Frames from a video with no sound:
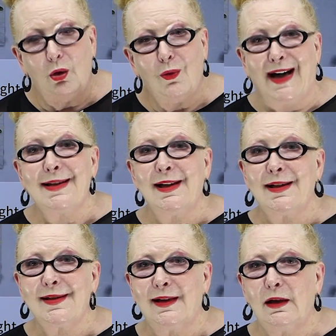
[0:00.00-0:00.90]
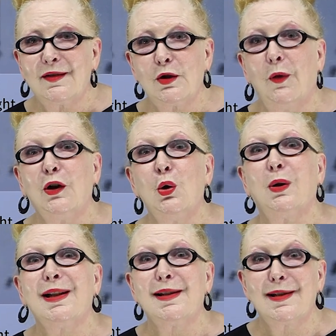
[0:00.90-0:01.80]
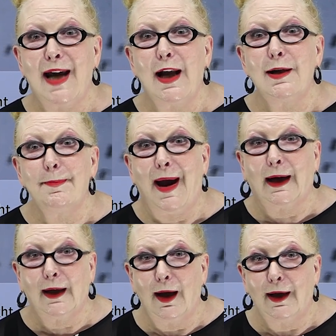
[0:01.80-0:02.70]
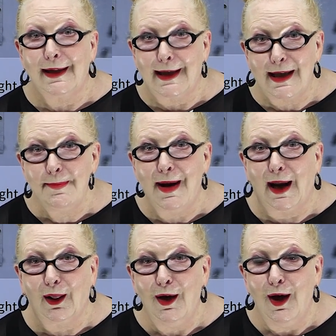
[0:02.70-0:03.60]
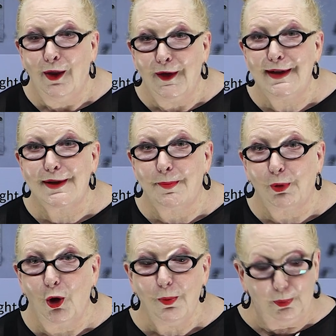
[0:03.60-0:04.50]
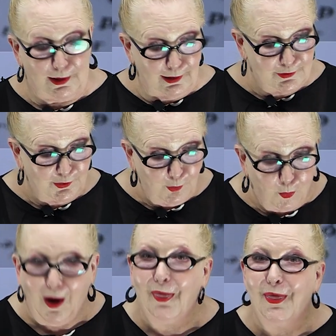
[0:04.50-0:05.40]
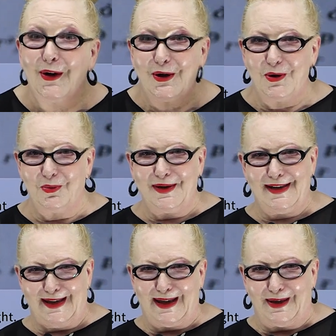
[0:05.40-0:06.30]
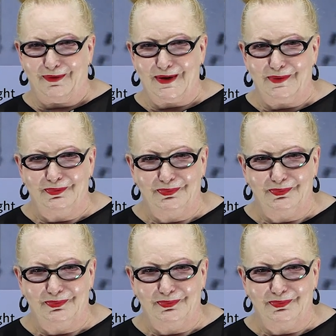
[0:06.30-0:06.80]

writing skills so that you can send back an email that is appropriate to the one that you received.